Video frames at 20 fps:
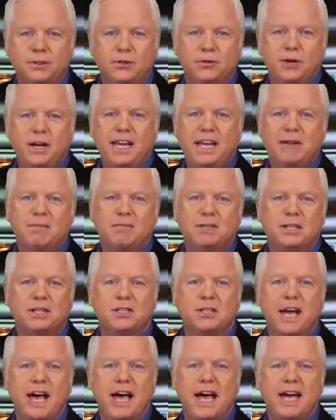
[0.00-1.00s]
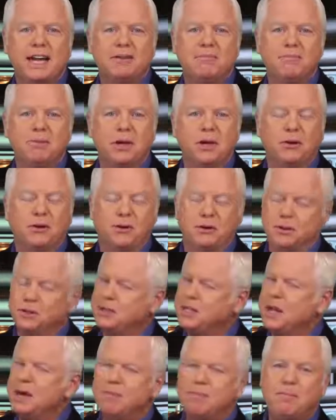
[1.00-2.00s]
Dream Design
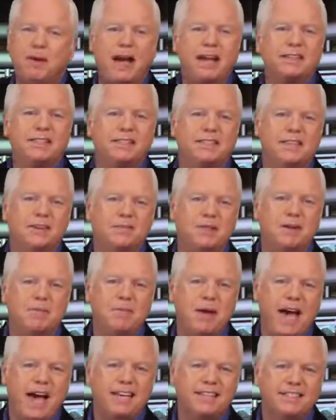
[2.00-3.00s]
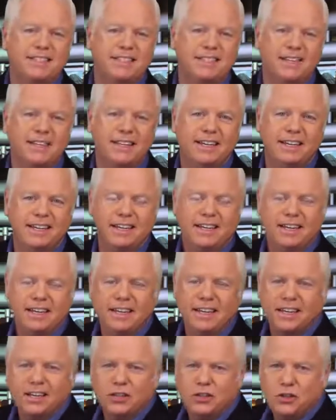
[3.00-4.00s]
Builders, the best of the best?
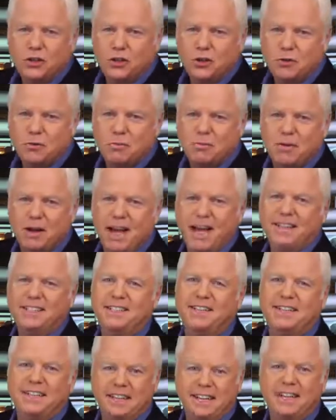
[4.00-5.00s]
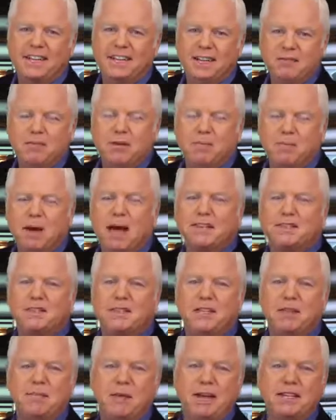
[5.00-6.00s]
You bet. For Best
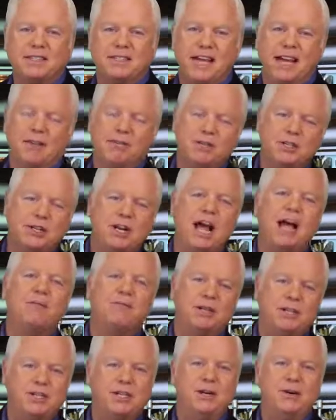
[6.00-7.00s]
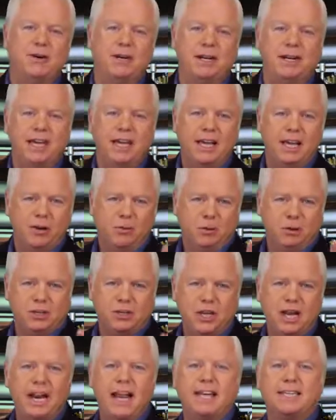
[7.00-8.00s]
of the Best Television, I'm Rich Noonan. We'll
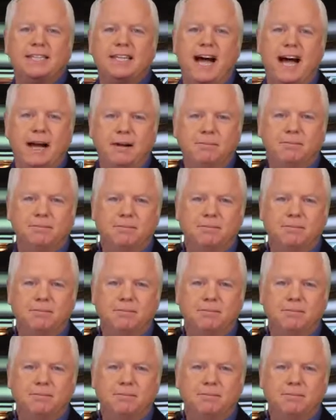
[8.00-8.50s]
see you next time.